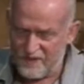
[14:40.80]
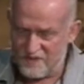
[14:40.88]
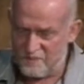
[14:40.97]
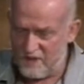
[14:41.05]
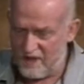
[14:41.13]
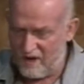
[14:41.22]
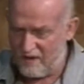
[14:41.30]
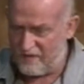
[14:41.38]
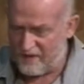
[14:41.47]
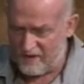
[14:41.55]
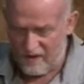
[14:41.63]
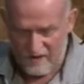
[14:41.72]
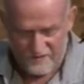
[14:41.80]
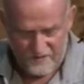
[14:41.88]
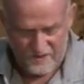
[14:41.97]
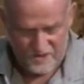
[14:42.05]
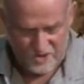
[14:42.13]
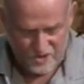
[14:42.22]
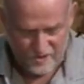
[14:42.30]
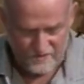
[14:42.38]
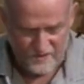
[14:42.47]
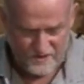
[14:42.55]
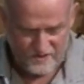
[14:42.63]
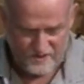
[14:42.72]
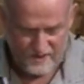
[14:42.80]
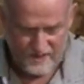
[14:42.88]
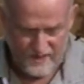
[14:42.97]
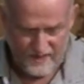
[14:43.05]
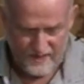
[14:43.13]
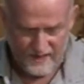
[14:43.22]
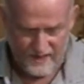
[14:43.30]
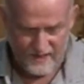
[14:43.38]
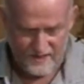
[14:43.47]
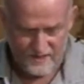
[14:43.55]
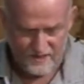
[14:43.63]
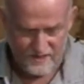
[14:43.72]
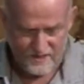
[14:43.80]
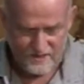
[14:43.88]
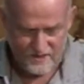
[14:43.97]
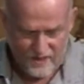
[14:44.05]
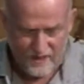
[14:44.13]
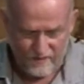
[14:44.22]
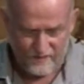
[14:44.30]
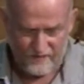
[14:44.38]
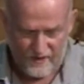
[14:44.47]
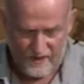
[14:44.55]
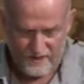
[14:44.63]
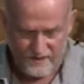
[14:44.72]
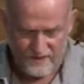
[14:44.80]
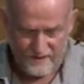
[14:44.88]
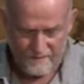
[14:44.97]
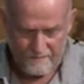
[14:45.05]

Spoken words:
being offered after service and sacrifice,